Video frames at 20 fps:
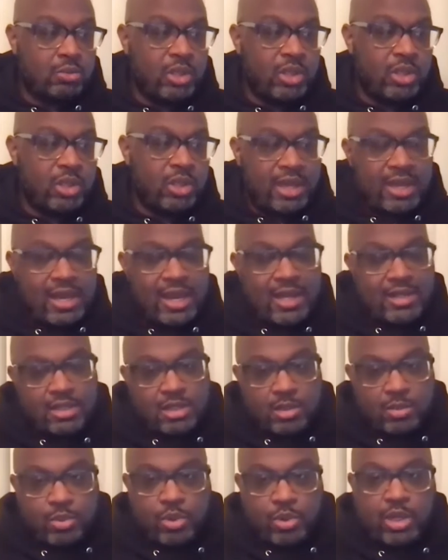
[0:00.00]
we then got to
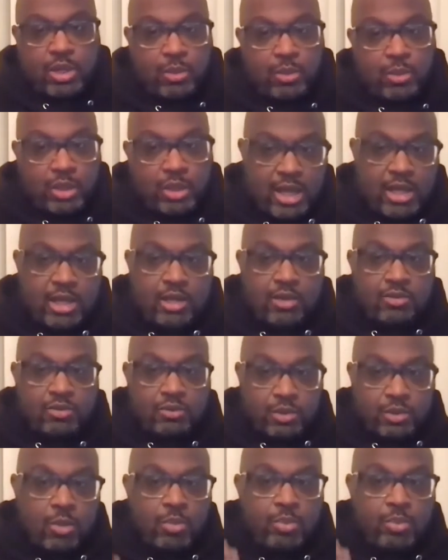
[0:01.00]
the point and we kind of
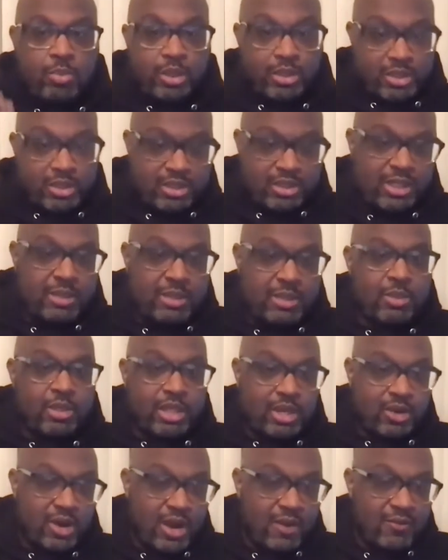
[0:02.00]
you know built a team a
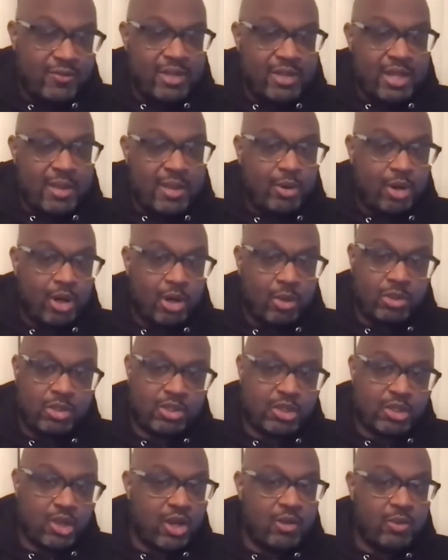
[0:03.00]
year after that part. We
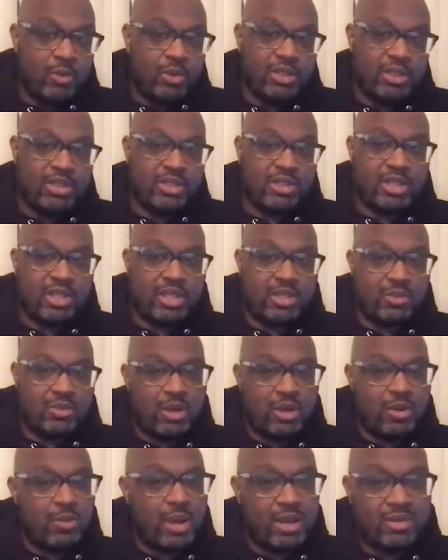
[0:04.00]
started with these kids when
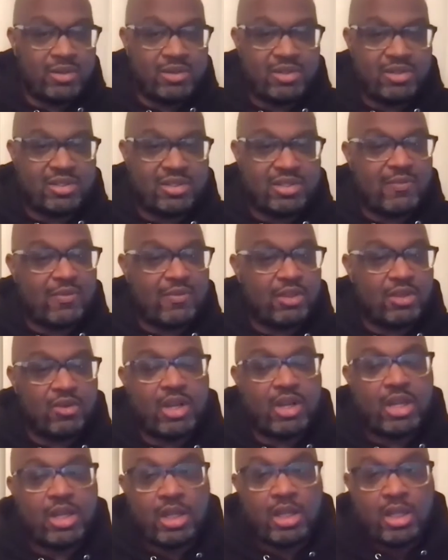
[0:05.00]
they were about in seventh
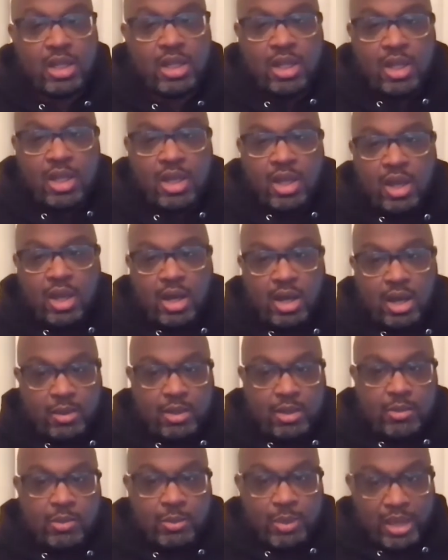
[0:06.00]
grade. Um,
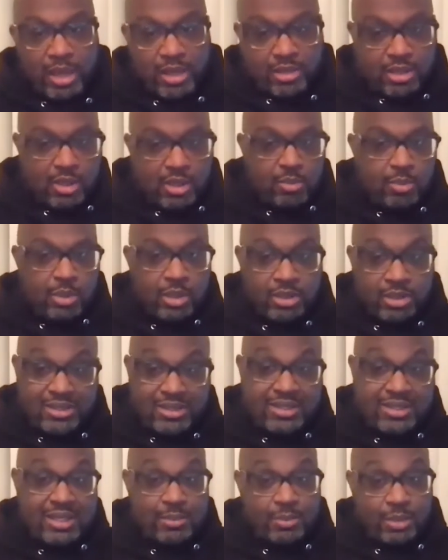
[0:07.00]
and then we basically built a
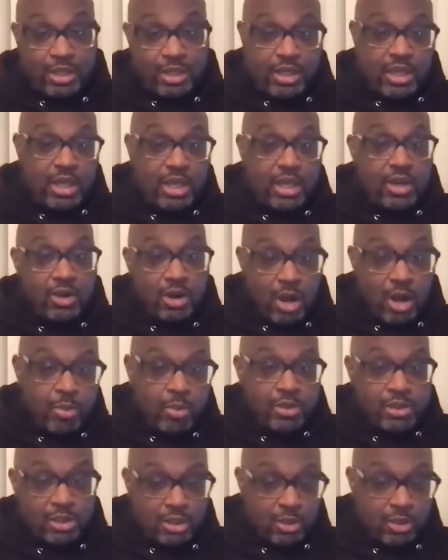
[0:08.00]
team a year up
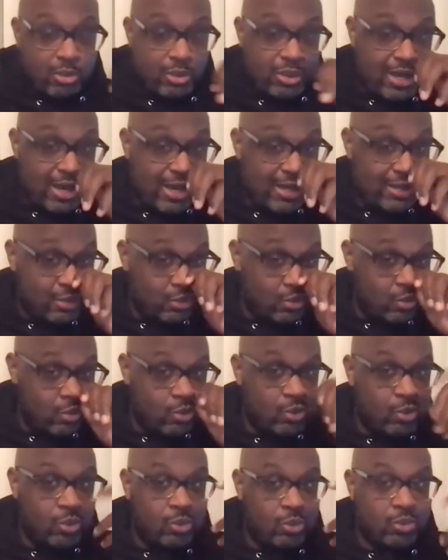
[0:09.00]
until we got
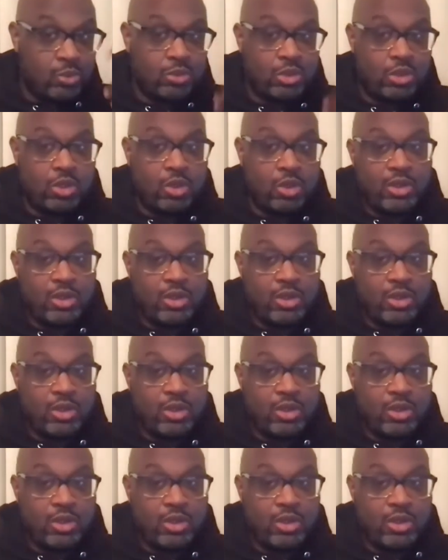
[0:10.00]
to you know